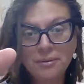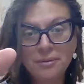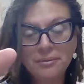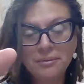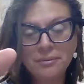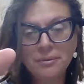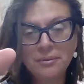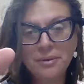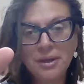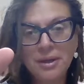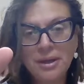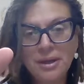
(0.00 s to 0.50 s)

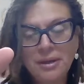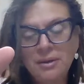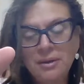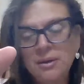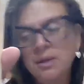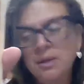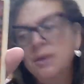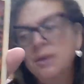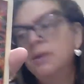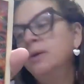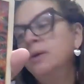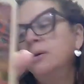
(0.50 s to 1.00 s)
Okay.
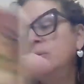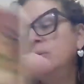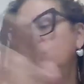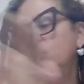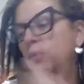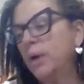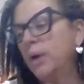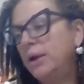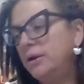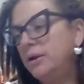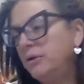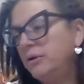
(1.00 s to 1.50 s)

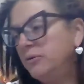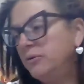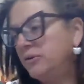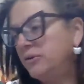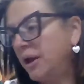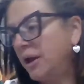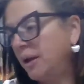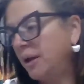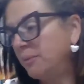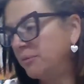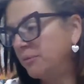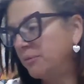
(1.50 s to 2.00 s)
When you
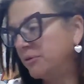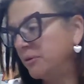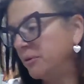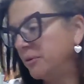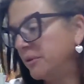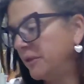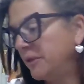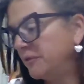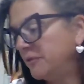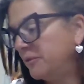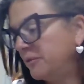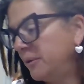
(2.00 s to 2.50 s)
tap through, and
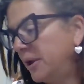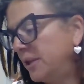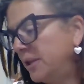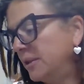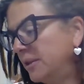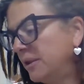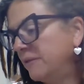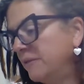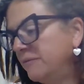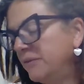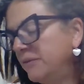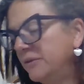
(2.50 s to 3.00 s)
that's why I
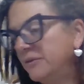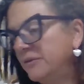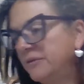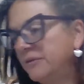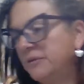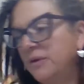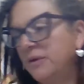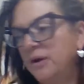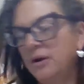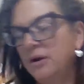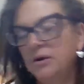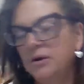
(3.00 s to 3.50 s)
love this
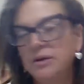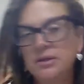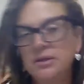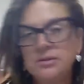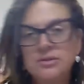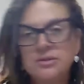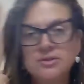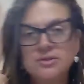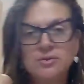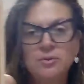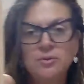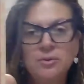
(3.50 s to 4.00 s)
heart and
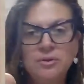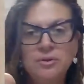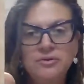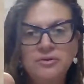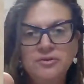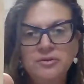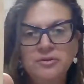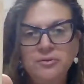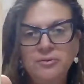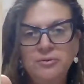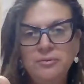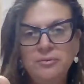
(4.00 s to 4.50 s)
soul
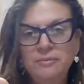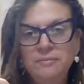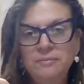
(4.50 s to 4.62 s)
too,